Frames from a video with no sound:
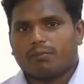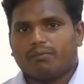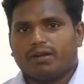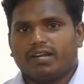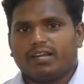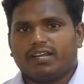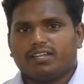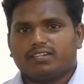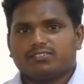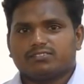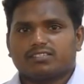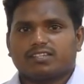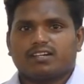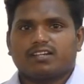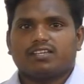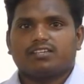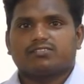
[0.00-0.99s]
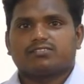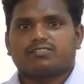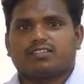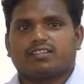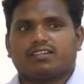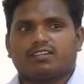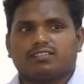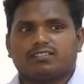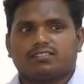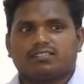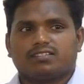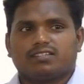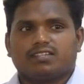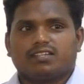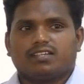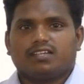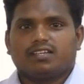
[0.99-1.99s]
monday to saturday i used to read
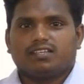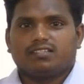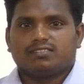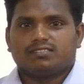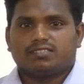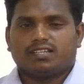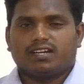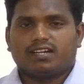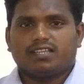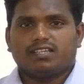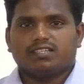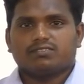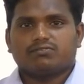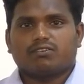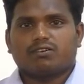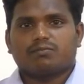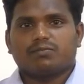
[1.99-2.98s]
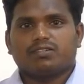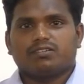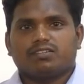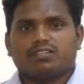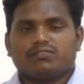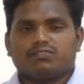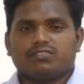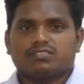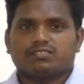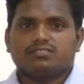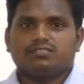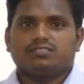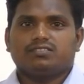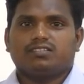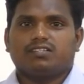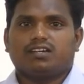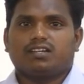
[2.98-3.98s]
sunday is for me revision
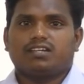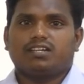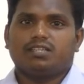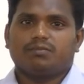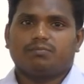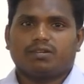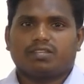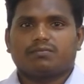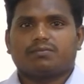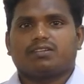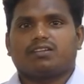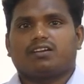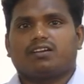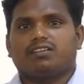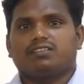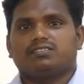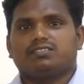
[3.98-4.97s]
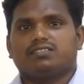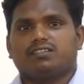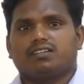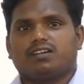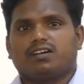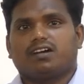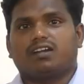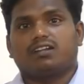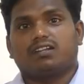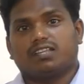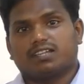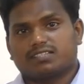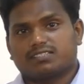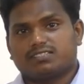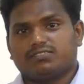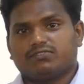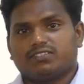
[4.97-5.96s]
and deepening my knowledge and
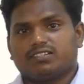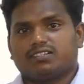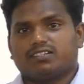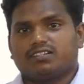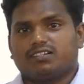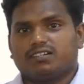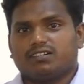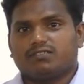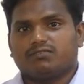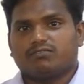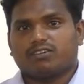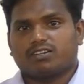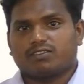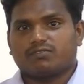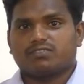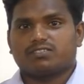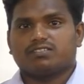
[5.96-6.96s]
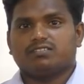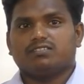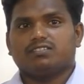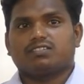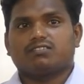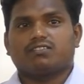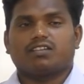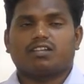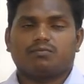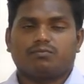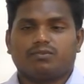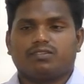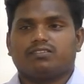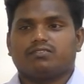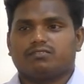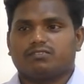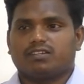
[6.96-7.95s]
next week uh, for revision it will help me
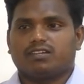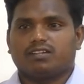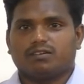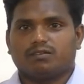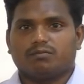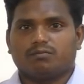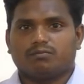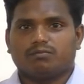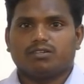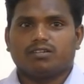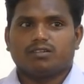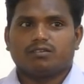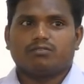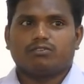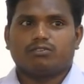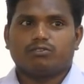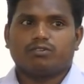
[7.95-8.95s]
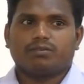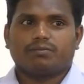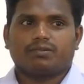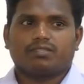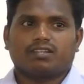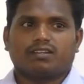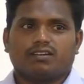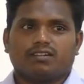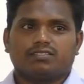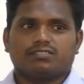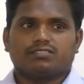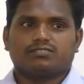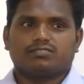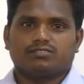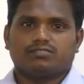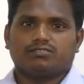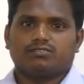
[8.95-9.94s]
um, to deepen the knowledge
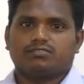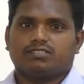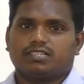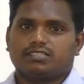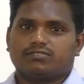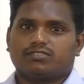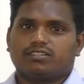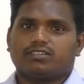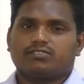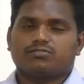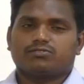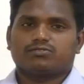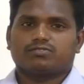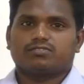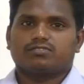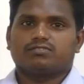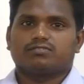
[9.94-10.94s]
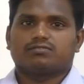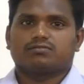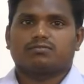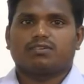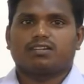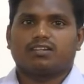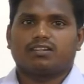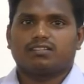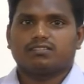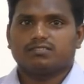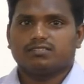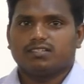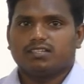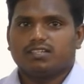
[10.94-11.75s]
so that's why i have chosen smart leaders